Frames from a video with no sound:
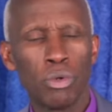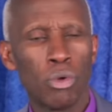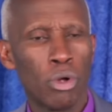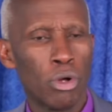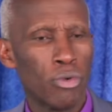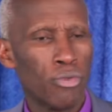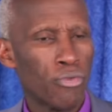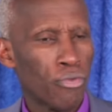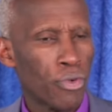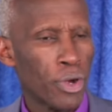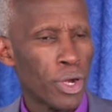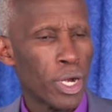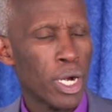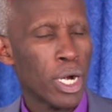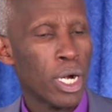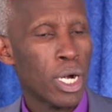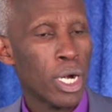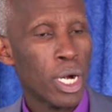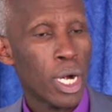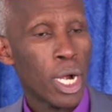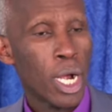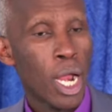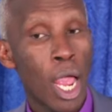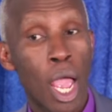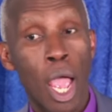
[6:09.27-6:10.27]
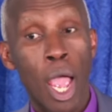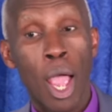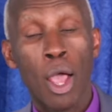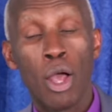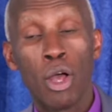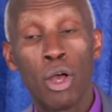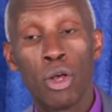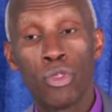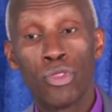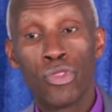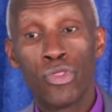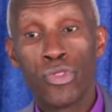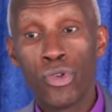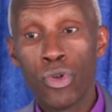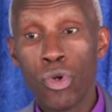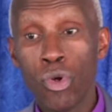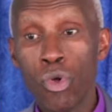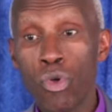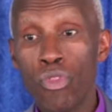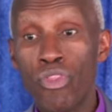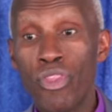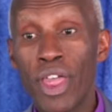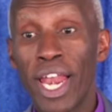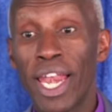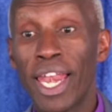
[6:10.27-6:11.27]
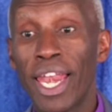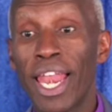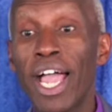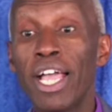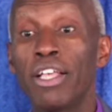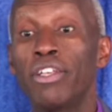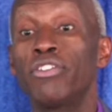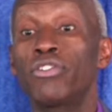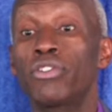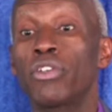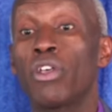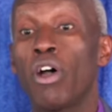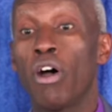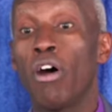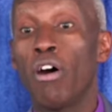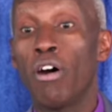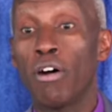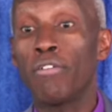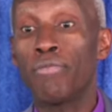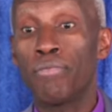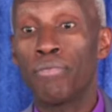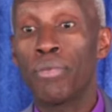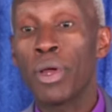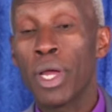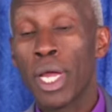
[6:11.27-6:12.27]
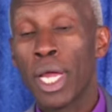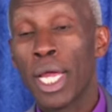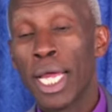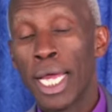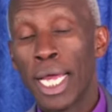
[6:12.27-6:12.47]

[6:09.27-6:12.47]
in warfare through the lives of